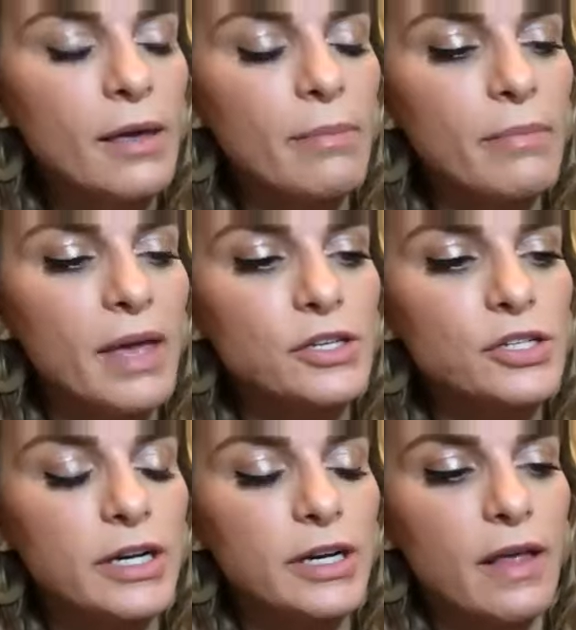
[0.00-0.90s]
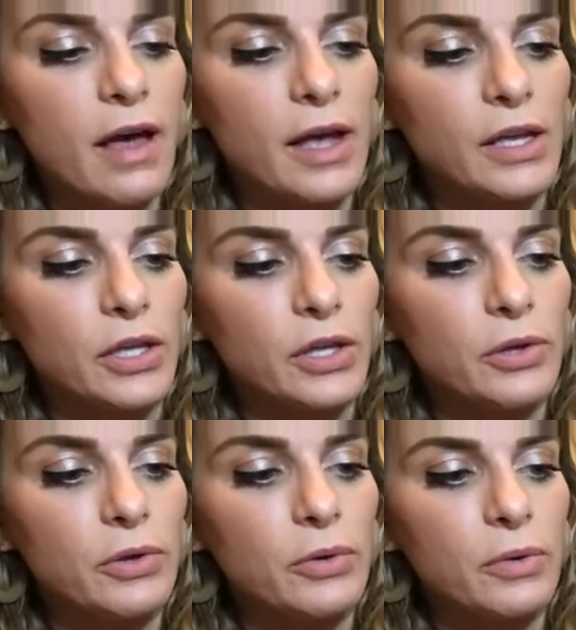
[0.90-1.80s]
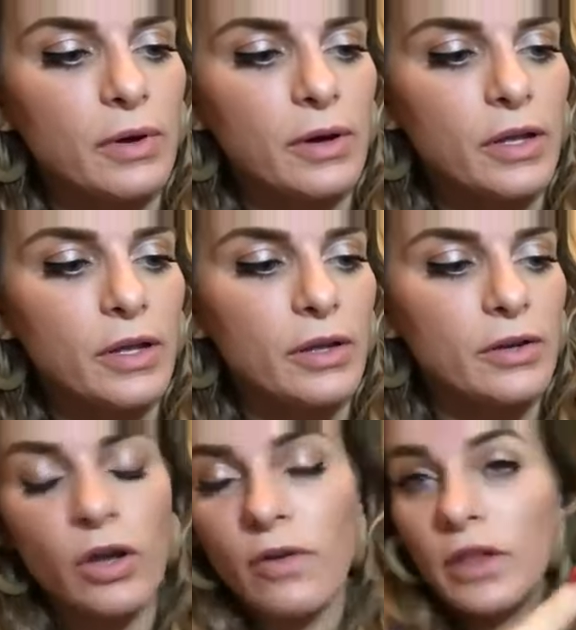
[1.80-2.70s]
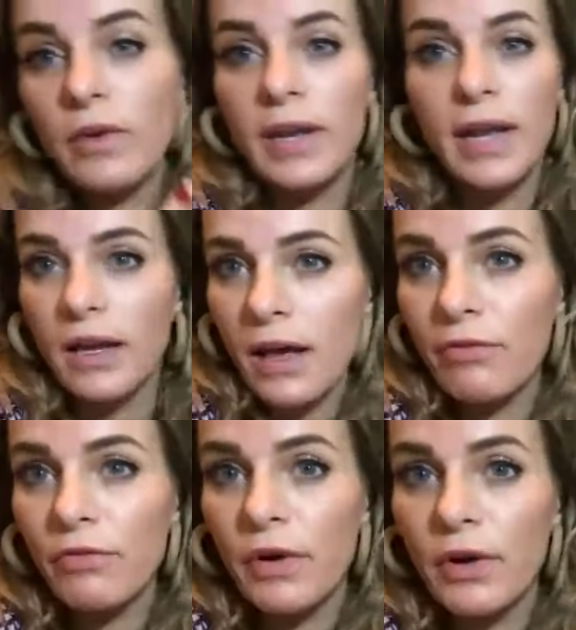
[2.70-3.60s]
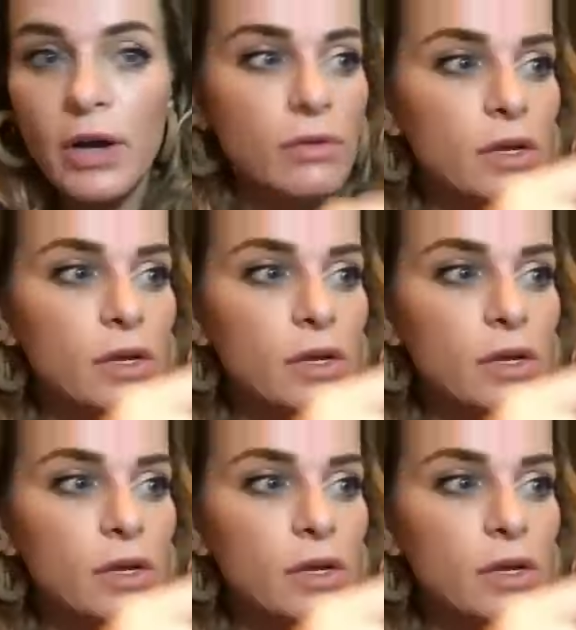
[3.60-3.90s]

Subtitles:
make sure that you know that you can add a cover photo.